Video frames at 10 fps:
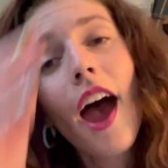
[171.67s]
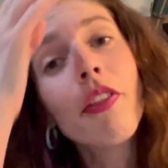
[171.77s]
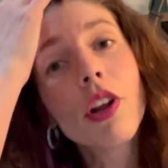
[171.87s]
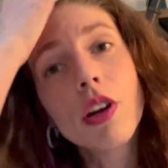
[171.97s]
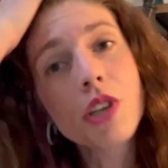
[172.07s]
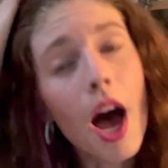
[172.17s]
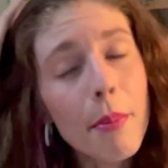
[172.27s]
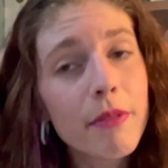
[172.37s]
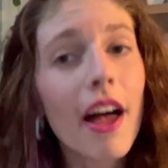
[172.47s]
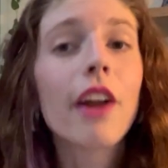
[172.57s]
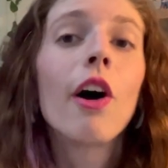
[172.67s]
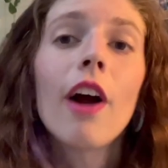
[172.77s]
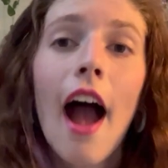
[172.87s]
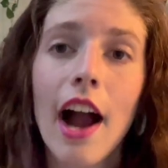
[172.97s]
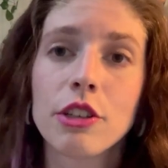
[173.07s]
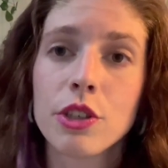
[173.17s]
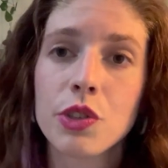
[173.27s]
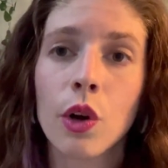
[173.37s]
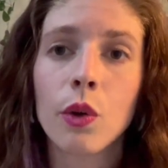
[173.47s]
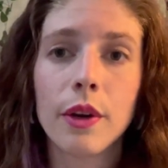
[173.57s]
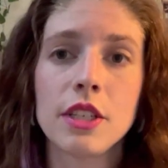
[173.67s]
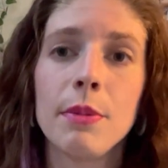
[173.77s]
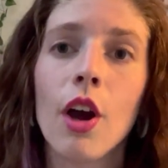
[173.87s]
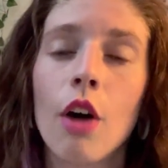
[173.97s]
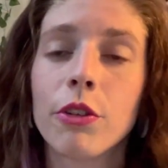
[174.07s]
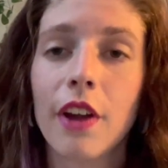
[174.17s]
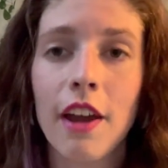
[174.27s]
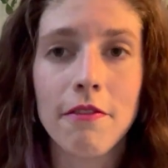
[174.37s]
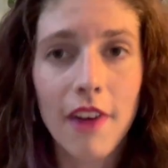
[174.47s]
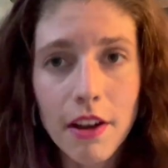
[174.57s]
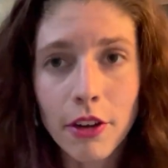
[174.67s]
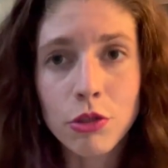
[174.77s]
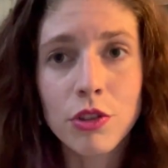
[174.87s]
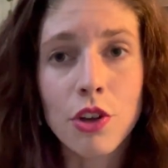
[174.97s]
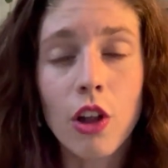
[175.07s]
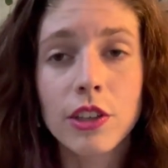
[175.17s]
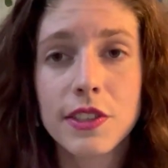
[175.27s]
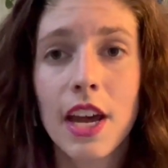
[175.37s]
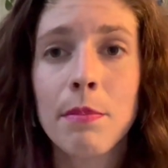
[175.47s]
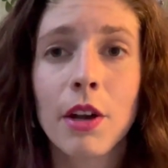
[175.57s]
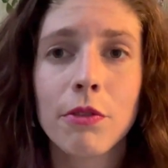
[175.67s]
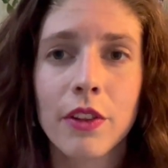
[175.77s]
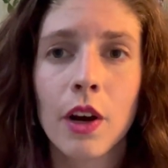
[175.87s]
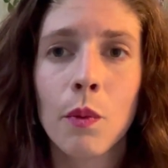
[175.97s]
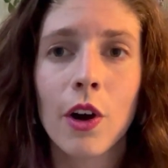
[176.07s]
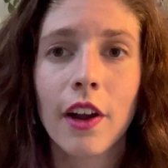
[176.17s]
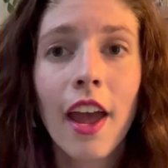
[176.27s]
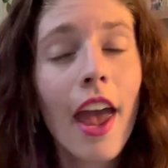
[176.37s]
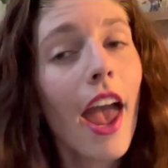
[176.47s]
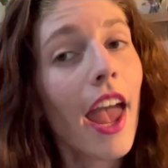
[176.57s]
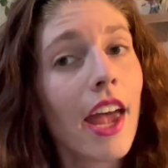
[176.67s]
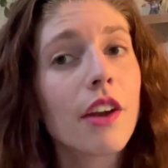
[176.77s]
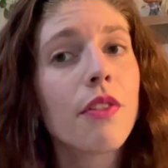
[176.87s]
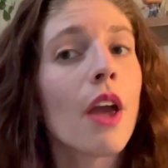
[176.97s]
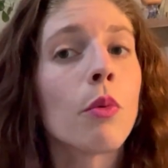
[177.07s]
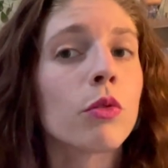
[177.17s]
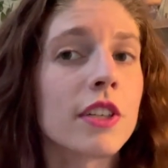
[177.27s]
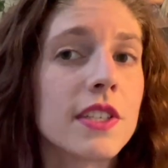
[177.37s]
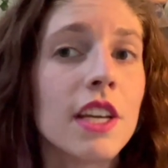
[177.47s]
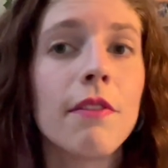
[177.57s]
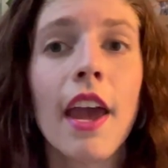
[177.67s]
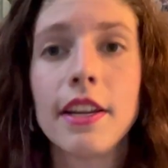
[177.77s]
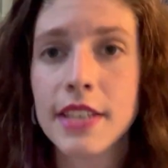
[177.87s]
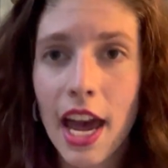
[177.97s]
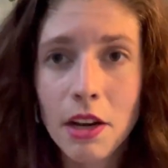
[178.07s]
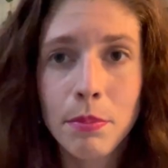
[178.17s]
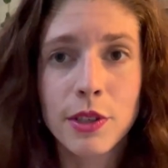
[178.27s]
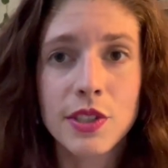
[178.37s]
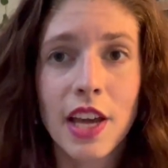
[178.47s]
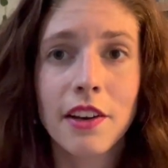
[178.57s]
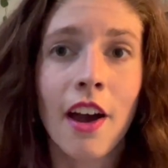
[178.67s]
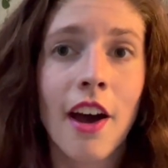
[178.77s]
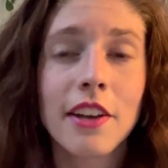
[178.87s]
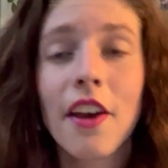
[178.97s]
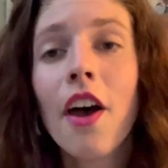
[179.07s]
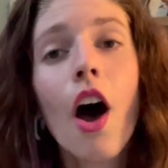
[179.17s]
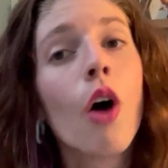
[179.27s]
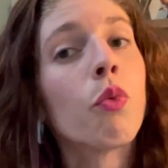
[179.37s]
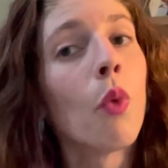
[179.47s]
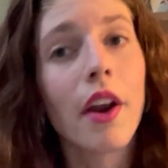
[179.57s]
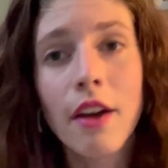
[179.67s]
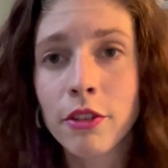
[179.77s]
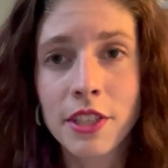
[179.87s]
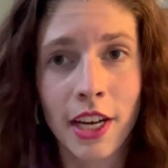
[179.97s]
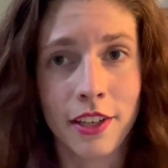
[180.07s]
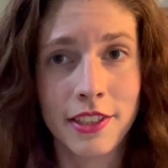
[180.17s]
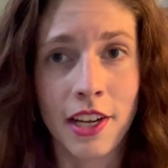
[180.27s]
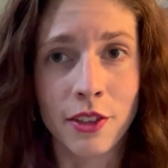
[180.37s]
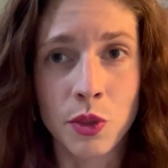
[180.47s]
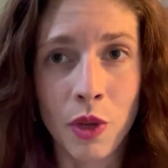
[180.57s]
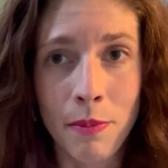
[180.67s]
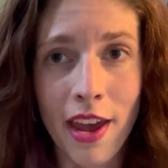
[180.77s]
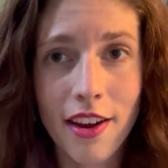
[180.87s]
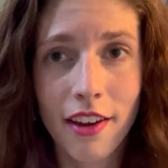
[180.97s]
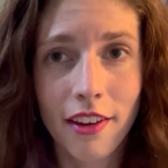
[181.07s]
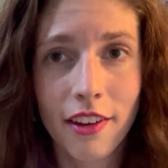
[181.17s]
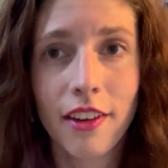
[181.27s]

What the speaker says: And then on top of that, our actors are going to be offered a $500 stipend for their work, and they will receive a 10% cut of whatever ticket sales we make.